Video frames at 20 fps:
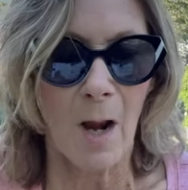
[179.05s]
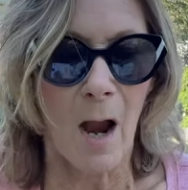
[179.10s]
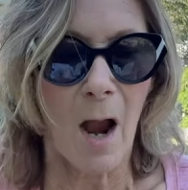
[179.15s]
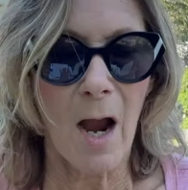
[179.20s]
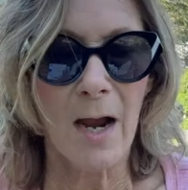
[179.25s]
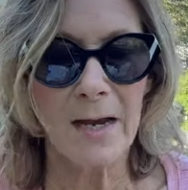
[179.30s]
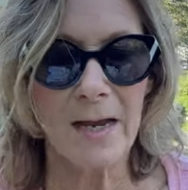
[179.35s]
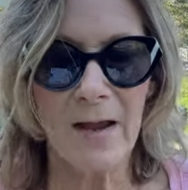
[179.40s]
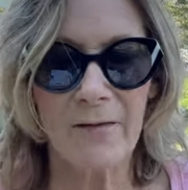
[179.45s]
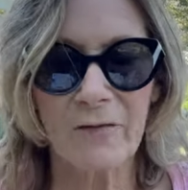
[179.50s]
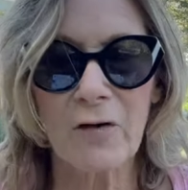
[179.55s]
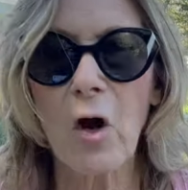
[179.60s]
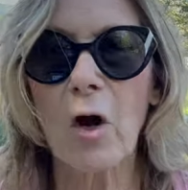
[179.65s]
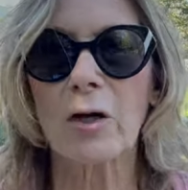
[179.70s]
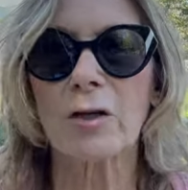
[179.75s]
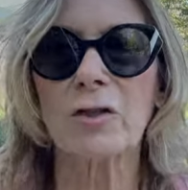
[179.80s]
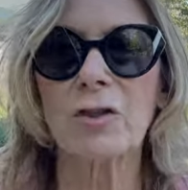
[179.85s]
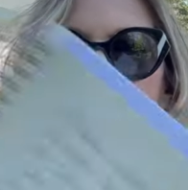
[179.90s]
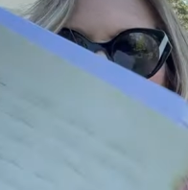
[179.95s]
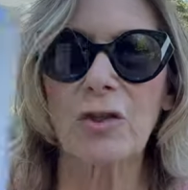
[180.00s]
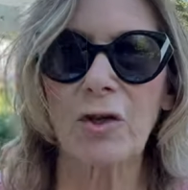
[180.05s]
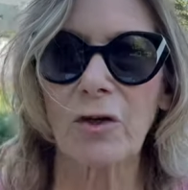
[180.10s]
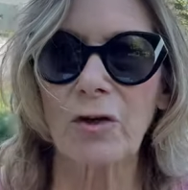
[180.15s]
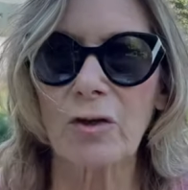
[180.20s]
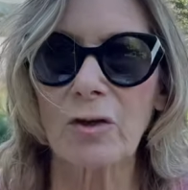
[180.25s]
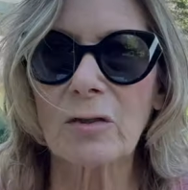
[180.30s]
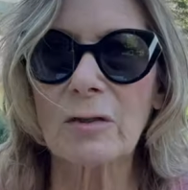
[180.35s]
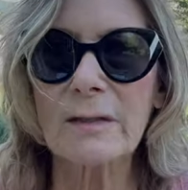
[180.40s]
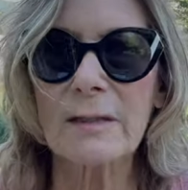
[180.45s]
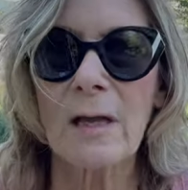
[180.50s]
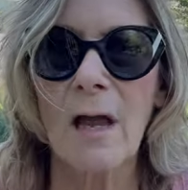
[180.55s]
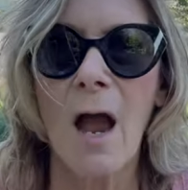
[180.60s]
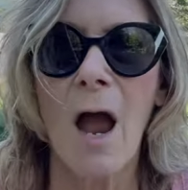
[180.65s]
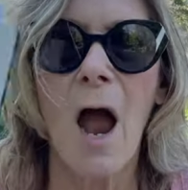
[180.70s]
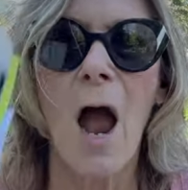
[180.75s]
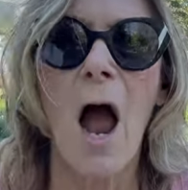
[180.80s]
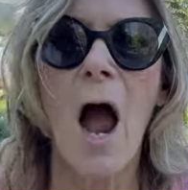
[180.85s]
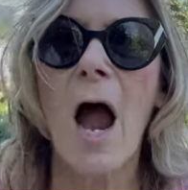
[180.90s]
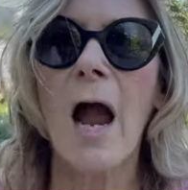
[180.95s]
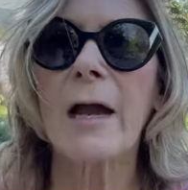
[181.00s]
I have garden journals,
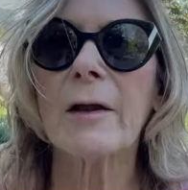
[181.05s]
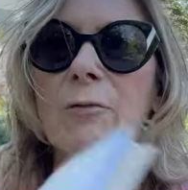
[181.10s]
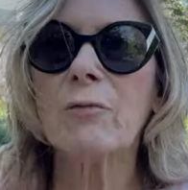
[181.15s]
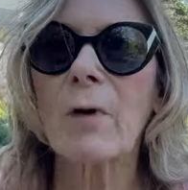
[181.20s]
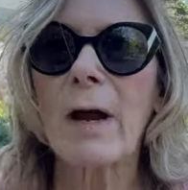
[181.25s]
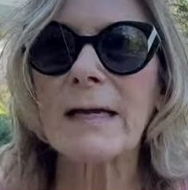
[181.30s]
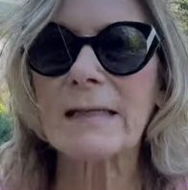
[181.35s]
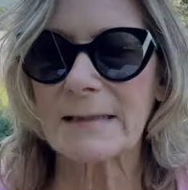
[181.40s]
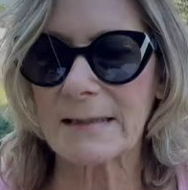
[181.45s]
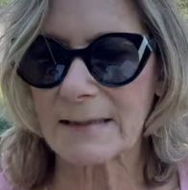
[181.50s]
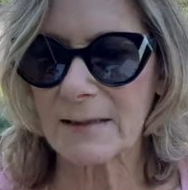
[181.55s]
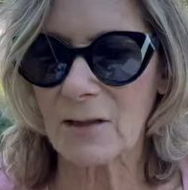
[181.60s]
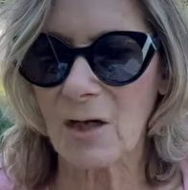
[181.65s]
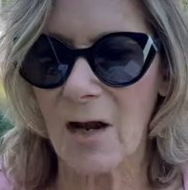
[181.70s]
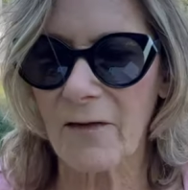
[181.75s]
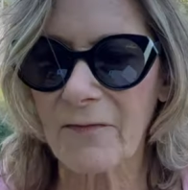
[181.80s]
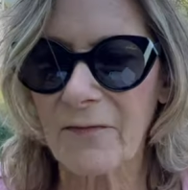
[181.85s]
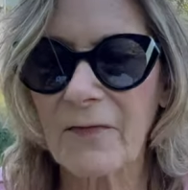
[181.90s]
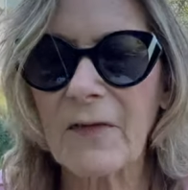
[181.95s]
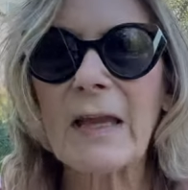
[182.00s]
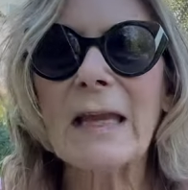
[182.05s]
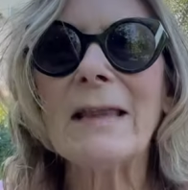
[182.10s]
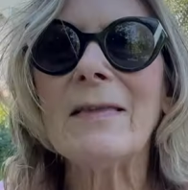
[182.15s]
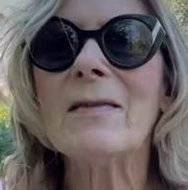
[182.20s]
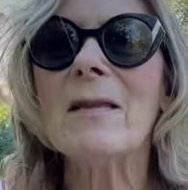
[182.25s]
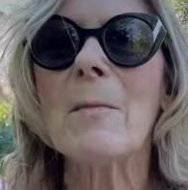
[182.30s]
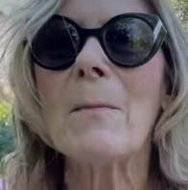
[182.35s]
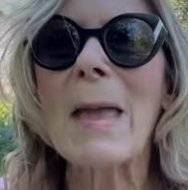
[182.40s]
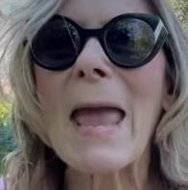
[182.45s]
I write stuff in them